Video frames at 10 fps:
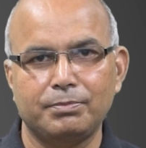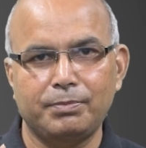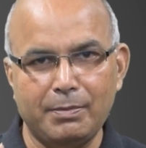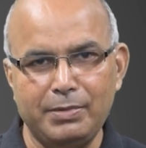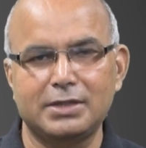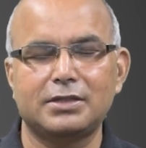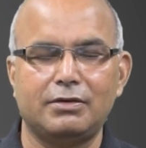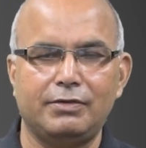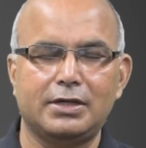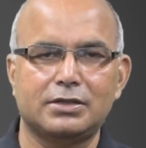public
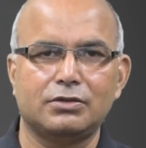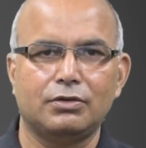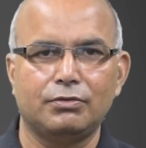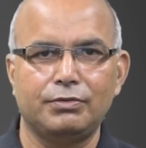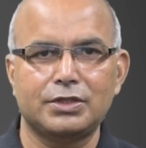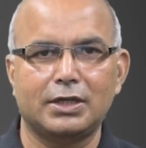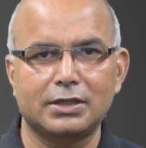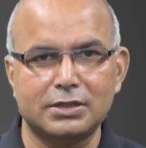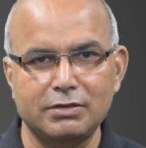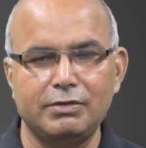servants, which are the
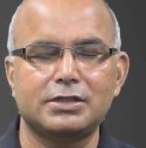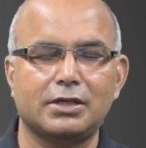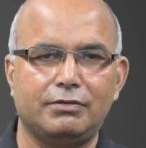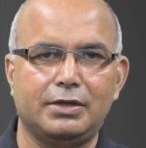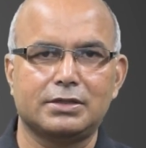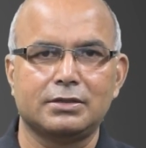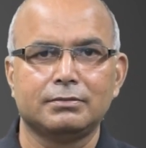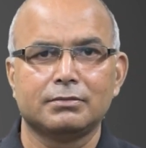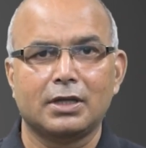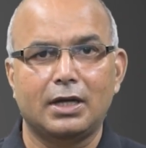civil servants,
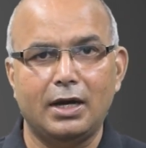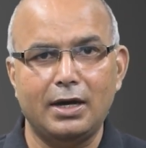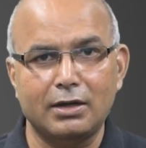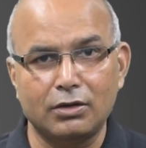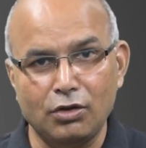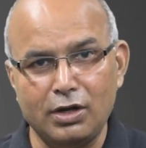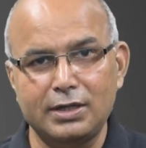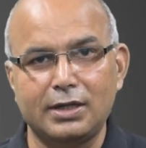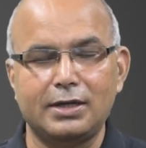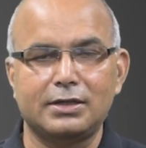are not
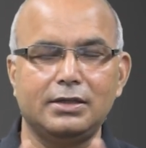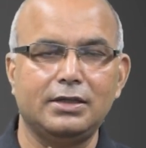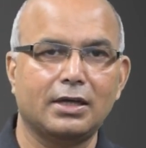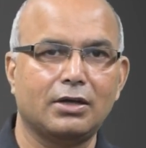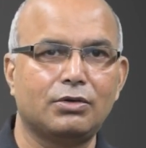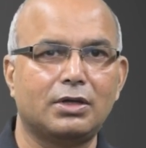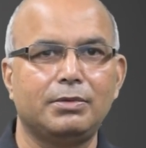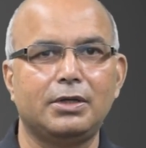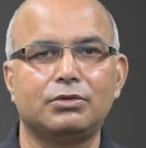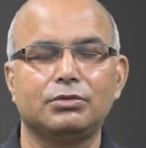directly
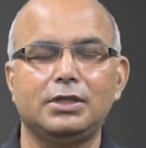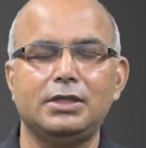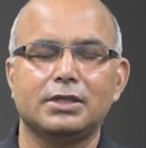accountable to the